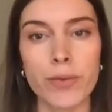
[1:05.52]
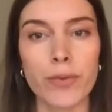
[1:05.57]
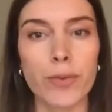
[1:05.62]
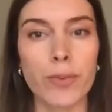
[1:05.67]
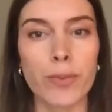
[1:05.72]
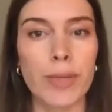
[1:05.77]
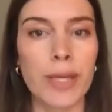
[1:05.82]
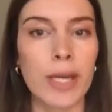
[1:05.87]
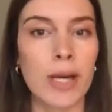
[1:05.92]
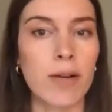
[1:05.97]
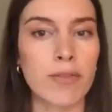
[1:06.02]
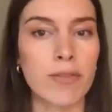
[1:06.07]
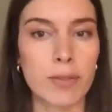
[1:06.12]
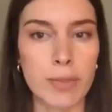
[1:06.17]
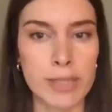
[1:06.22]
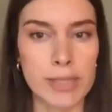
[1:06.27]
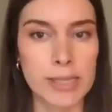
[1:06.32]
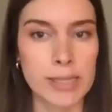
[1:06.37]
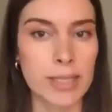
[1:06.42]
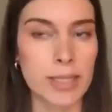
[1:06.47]
For me, after
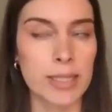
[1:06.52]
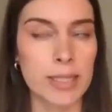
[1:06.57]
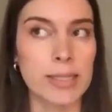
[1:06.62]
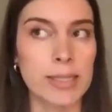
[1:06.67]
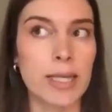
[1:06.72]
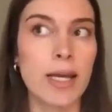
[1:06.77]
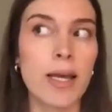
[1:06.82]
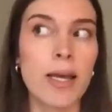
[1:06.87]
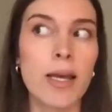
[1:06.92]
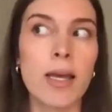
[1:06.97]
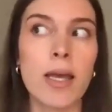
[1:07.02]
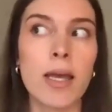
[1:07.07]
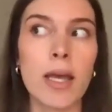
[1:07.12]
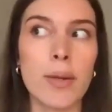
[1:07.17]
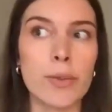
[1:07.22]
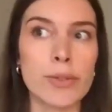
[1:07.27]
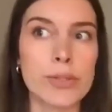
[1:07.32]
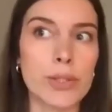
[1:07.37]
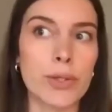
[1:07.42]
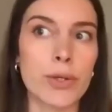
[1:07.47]
my studies, it
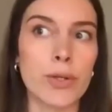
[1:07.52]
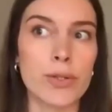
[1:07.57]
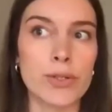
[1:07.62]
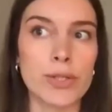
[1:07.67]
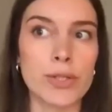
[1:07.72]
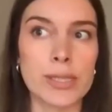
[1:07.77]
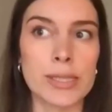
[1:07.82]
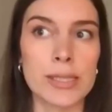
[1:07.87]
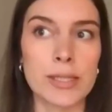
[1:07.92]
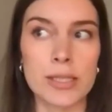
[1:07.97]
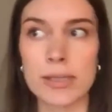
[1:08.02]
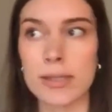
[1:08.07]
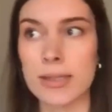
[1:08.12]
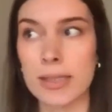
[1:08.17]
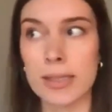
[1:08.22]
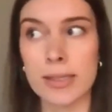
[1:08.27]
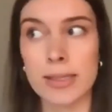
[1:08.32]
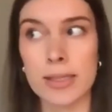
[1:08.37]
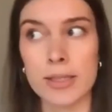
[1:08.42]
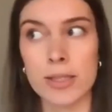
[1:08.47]
was a conscious
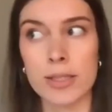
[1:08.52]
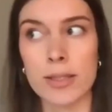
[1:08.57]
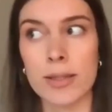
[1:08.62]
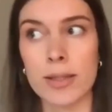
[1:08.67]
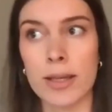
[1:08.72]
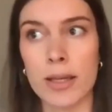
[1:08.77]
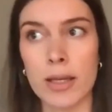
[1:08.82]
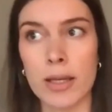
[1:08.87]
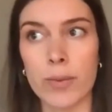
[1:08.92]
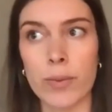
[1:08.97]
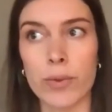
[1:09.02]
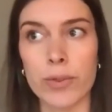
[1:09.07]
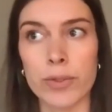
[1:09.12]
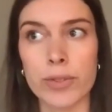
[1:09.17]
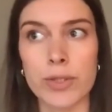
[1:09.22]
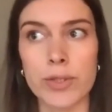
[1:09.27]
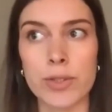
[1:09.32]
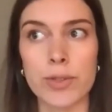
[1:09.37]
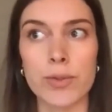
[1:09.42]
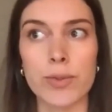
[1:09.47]
decision that I
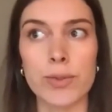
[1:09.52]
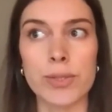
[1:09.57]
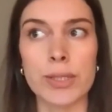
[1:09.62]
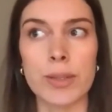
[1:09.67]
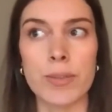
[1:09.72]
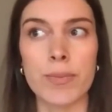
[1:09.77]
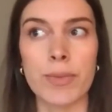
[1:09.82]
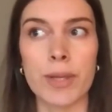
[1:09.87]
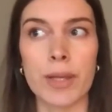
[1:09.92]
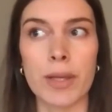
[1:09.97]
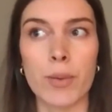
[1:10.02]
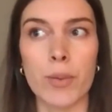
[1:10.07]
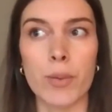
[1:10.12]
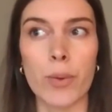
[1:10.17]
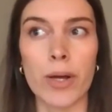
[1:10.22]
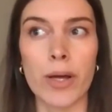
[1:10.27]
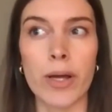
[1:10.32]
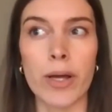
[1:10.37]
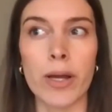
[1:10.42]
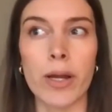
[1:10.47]
wanted to do something
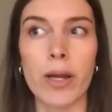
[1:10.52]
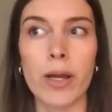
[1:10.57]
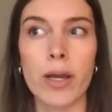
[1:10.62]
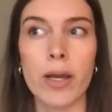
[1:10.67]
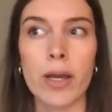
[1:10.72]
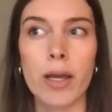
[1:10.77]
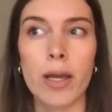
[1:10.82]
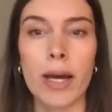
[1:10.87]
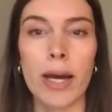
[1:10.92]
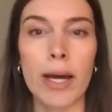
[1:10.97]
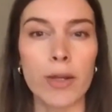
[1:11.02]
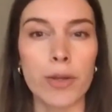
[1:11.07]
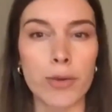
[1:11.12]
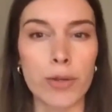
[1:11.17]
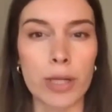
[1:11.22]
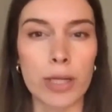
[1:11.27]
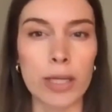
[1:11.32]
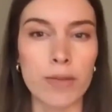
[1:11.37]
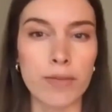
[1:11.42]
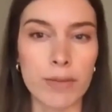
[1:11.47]
where I
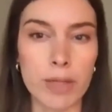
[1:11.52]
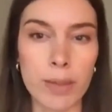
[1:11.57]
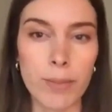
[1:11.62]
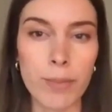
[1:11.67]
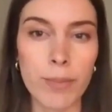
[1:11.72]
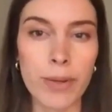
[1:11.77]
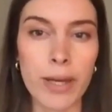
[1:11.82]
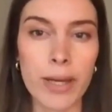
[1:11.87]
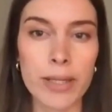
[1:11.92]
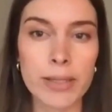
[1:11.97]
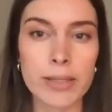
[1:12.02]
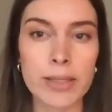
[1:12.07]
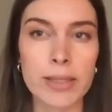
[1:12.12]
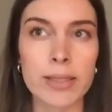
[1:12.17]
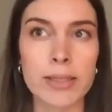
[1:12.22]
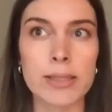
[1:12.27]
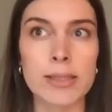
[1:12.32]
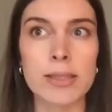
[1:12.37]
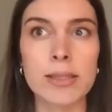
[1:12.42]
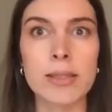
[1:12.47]
could leave an impact,
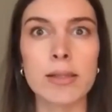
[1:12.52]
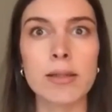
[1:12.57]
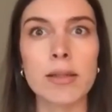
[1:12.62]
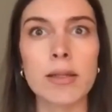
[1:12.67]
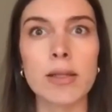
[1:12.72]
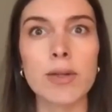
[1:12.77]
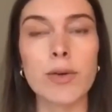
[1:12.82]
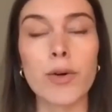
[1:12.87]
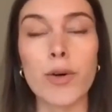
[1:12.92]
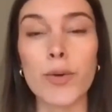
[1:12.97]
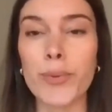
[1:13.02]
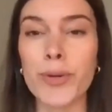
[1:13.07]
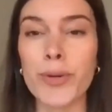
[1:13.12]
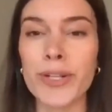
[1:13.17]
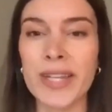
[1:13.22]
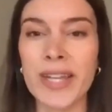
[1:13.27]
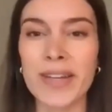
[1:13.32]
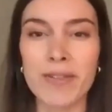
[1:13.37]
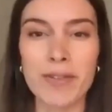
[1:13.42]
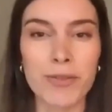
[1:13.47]
and corporate
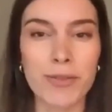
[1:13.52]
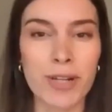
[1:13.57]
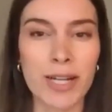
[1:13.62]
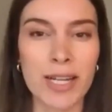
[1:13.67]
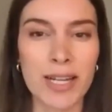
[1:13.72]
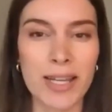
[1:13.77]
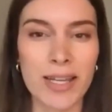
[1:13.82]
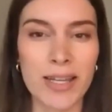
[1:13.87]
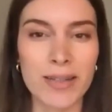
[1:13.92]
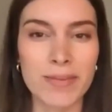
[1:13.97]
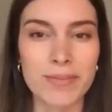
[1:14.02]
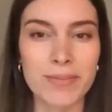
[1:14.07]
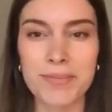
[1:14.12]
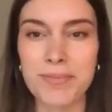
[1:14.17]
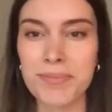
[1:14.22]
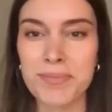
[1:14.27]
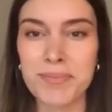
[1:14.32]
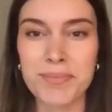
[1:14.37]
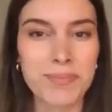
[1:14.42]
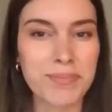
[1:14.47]
never really
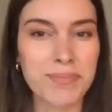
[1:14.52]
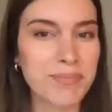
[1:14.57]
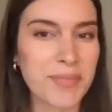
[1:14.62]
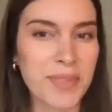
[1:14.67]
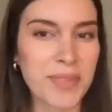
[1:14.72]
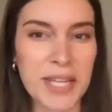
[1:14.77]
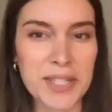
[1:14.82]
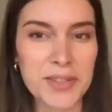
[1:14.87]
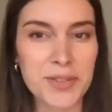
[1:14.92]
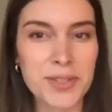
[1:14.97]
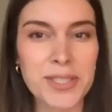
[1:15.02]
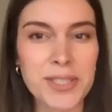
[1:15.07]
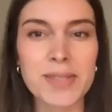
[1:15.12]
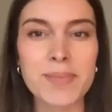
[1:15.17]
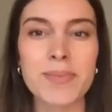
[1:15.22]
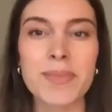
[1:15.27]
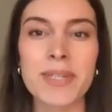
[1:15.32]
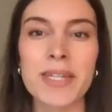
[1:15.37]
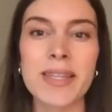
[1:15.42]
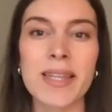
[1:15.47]

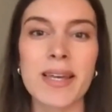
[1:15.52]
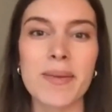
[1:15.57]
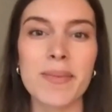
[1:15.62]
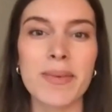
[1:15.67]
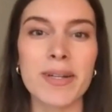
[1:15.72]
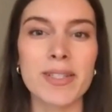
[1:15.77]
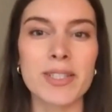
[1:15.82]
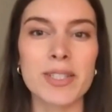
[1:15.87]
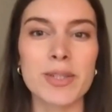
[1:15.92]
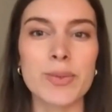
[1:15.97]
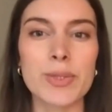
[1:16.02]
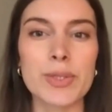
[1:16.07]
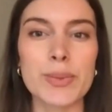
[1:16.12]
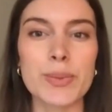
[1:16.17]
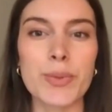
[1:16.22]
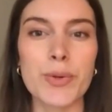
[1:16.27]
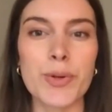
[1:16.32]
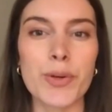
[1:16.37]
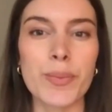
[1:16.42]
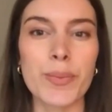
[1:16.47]
interested me that much. It was
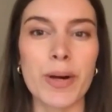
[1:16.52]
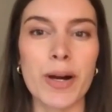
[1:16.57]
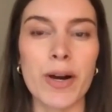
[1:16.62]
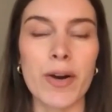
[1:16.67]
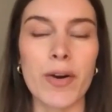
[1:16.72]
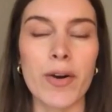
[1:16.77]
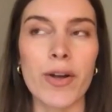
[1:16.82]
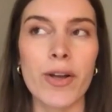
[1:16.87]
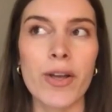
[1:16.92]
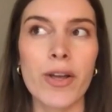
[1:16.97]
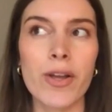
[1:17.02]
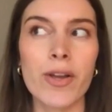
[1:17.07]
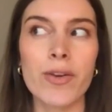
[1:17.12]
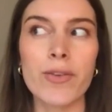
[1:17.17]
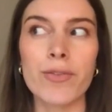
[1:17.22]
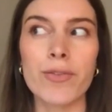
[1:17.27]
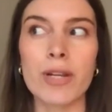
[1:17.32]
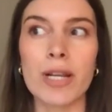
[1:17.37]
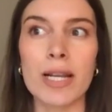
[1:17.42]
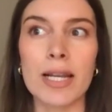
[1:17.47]
more about
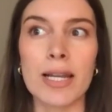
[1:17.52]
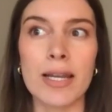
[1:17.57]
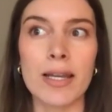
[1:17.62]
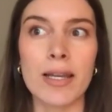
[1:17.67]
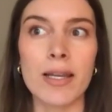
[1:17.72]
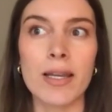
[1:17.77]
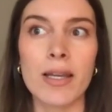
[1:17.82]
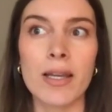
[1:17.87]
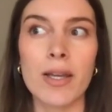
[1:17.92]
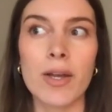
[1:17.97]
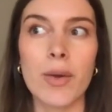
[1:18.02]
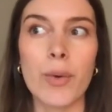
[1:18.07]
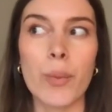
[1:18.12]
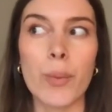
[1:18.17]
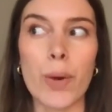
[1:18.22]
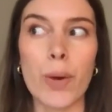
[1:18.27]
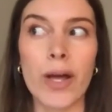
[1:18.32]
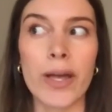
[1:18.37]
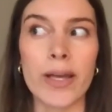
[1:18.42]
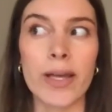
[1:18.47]
really,
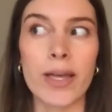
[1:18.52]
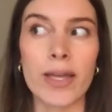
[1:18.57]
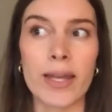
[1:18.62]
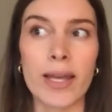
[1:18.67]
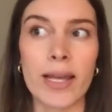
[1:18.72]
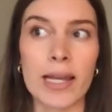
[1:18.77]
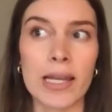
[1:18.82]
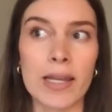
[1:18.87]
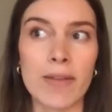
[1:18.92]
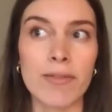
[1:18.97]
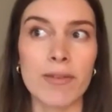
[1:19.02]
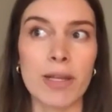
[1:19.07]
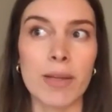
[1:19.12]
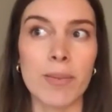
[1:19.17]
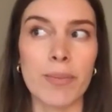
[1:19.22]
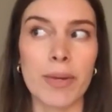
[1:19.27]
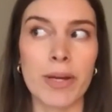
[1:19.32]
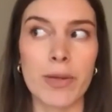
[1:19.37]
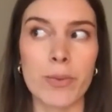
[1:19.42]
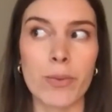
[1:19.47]
where can I leave an
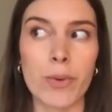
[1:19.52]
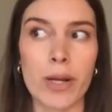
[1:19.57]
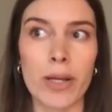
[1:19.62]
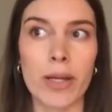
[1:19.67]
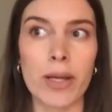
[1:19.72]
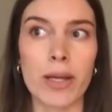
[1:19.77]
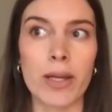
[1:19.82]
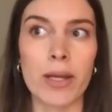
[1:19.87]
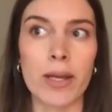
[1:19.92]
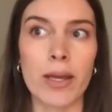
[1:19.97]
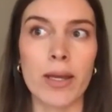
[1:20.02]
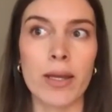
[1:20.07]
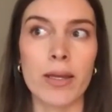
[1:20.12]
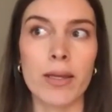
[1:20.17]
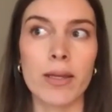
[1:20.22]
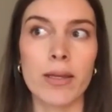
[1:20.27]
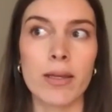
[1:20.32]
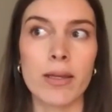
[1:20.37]
impact? Where can I